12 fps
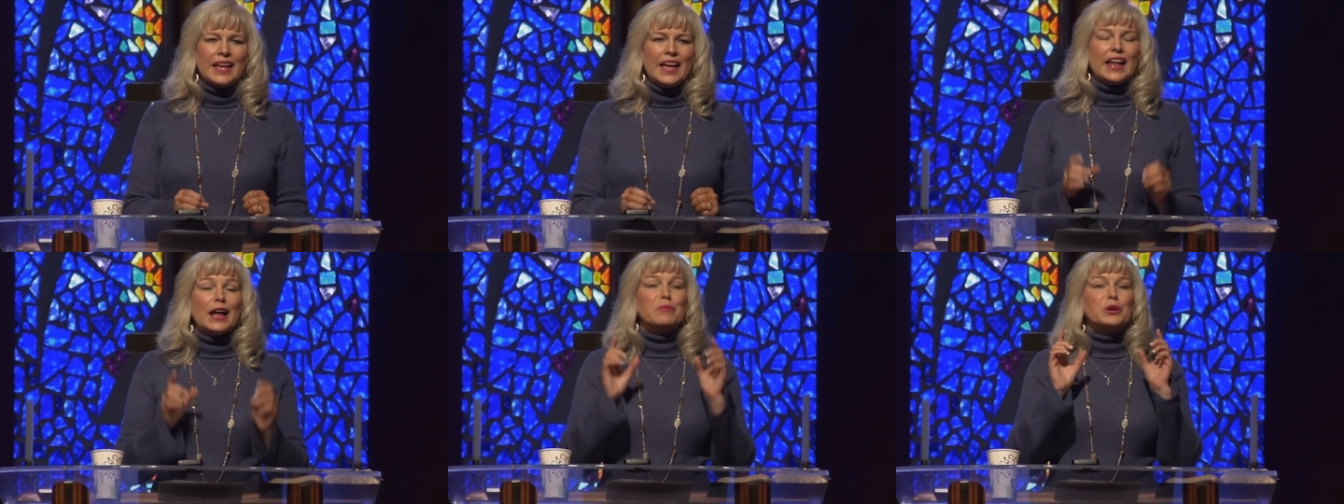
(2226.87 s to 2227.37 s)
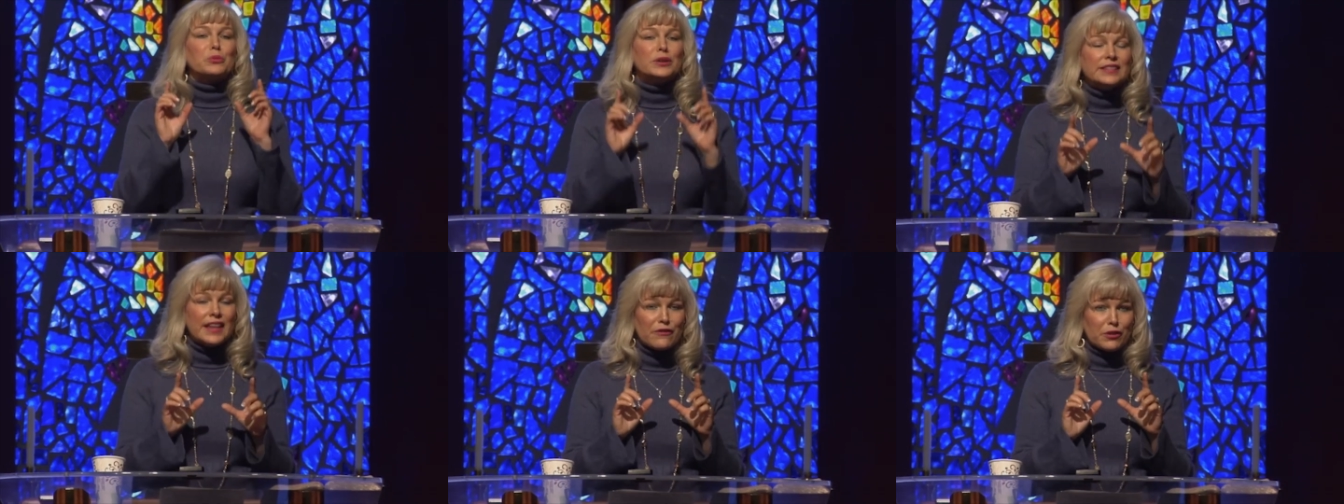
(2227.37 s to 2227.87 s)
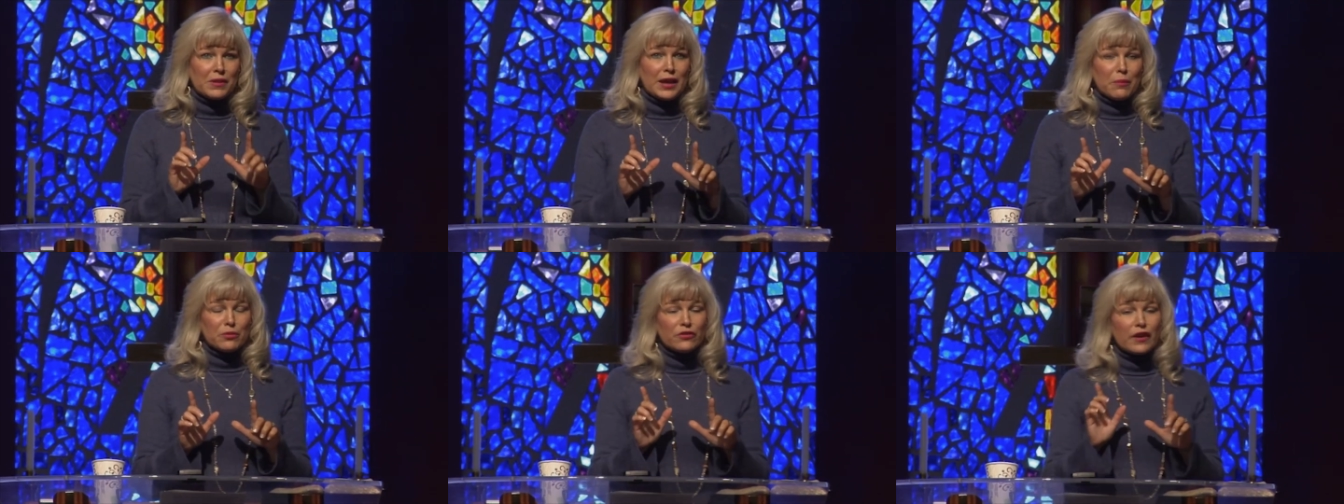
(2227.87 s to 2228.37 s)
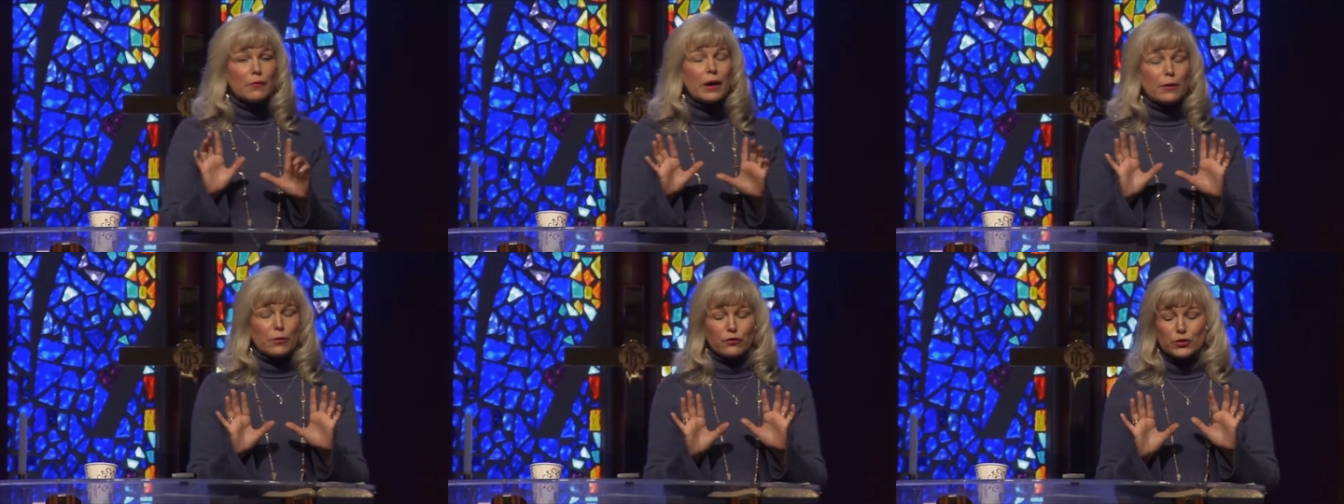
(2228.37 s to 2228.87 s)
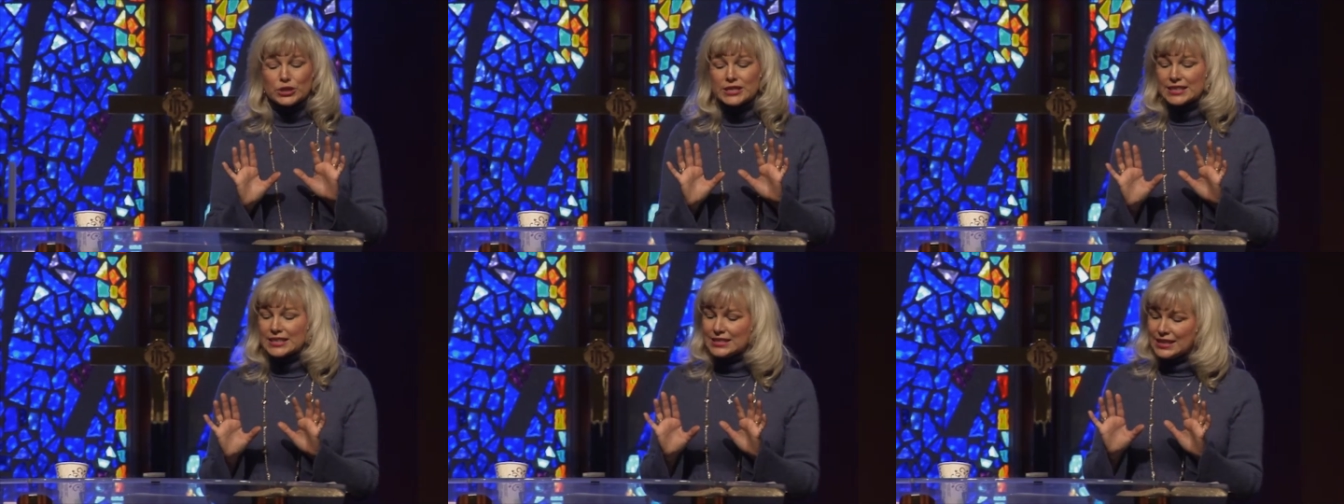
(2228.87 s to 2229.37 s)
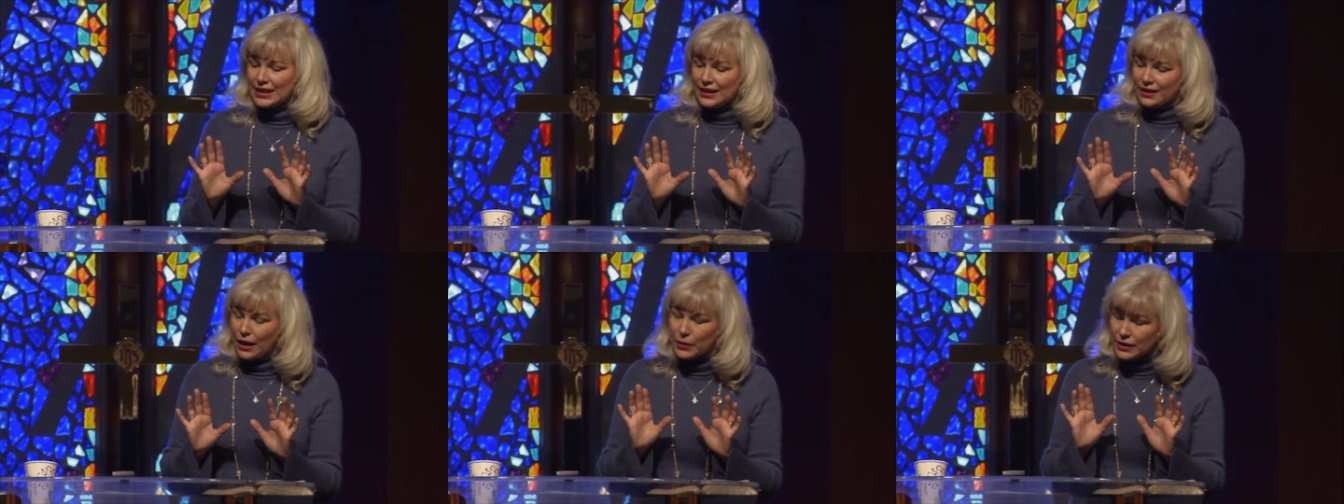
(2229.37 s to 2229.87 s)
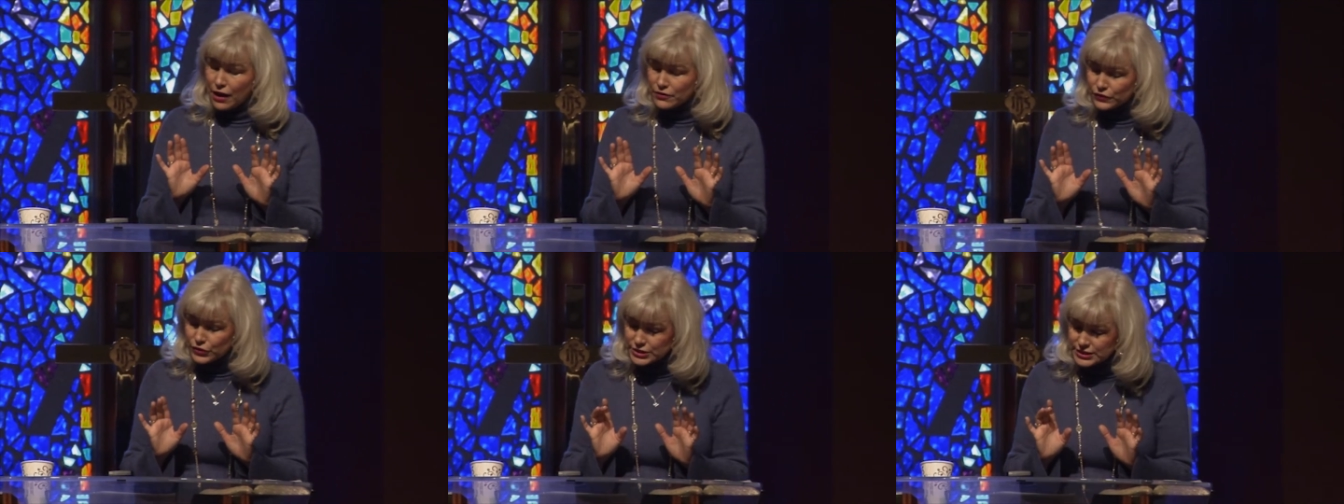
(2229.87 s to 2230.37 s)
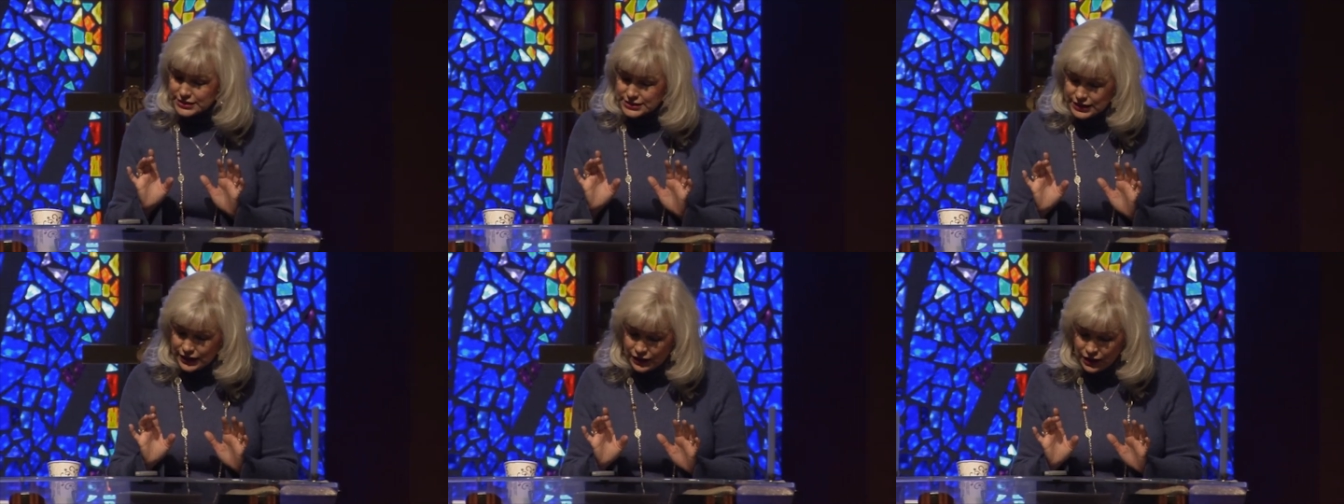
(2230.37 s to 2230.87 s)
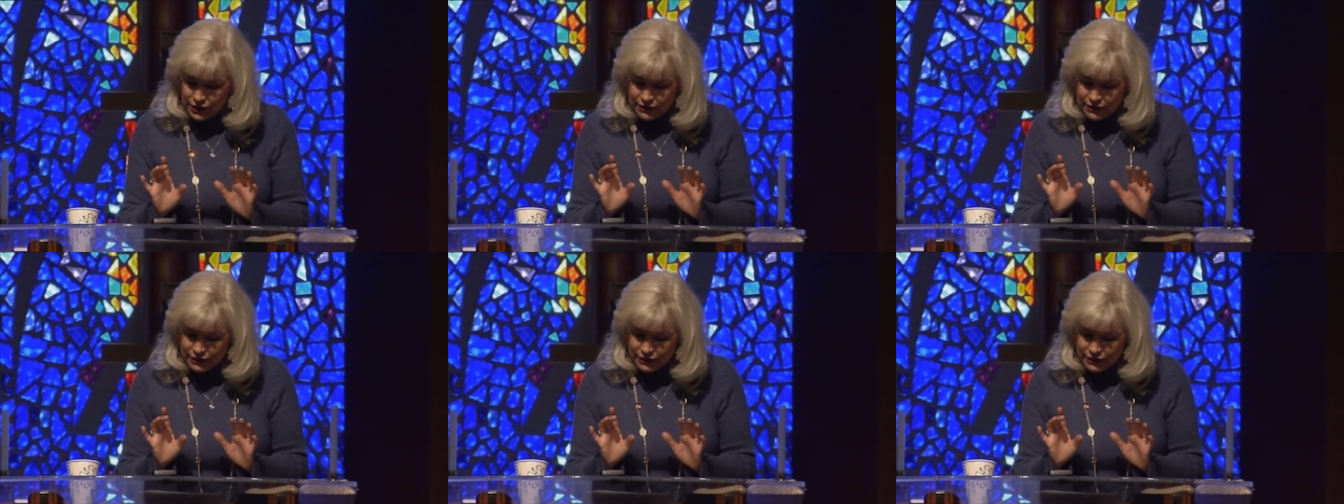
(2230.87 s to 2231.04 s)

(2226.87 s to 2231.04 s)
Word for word: And I'm going to read that from the Amplified Bible, verse sixteen, I mean not verse sixteen,